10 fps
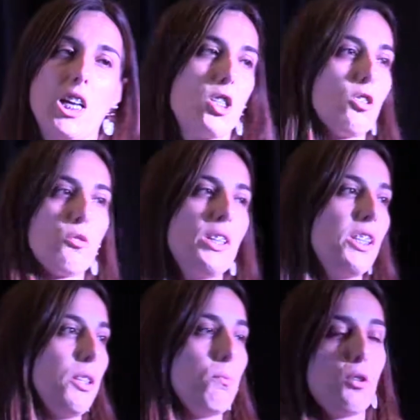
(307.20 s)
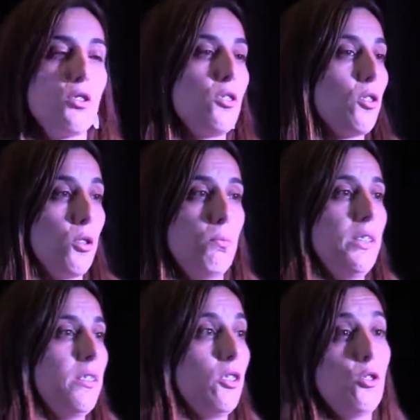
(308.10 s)
We are not creating products or
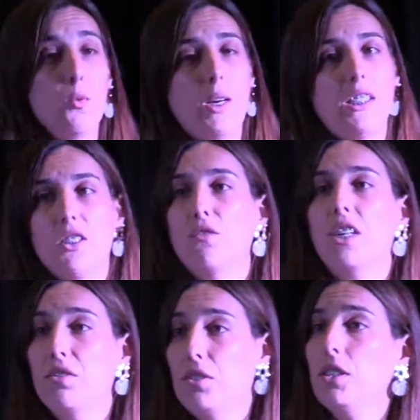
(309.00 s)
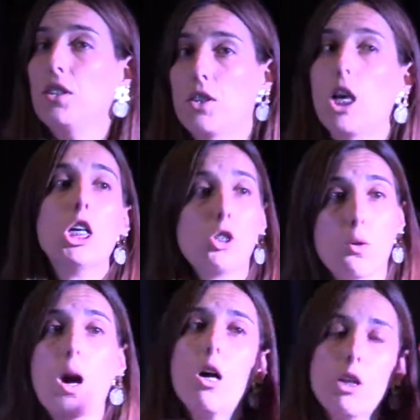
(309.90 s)
business to end in 5 years.
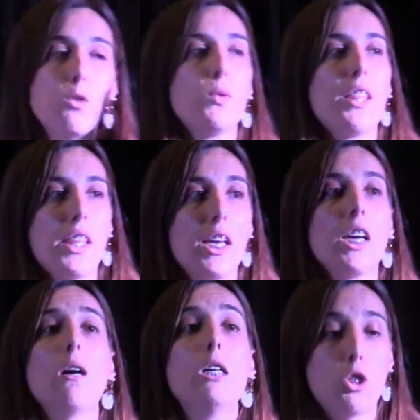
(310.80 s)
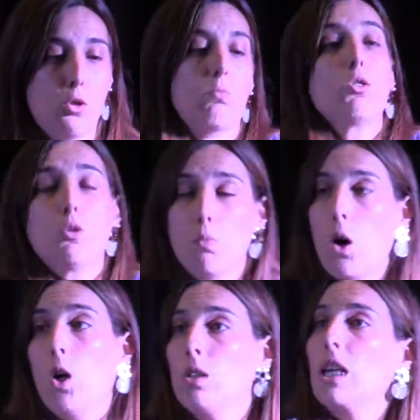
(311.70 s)
So how can we think
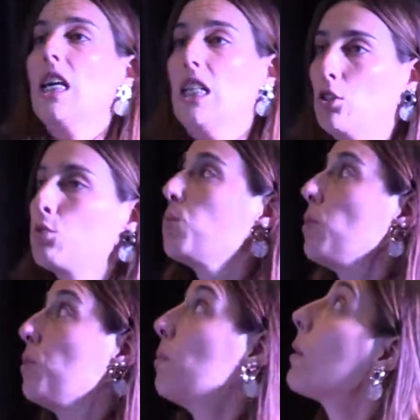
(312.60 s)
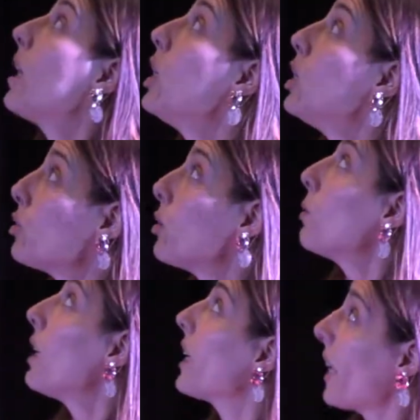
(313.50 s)
small and to grow? So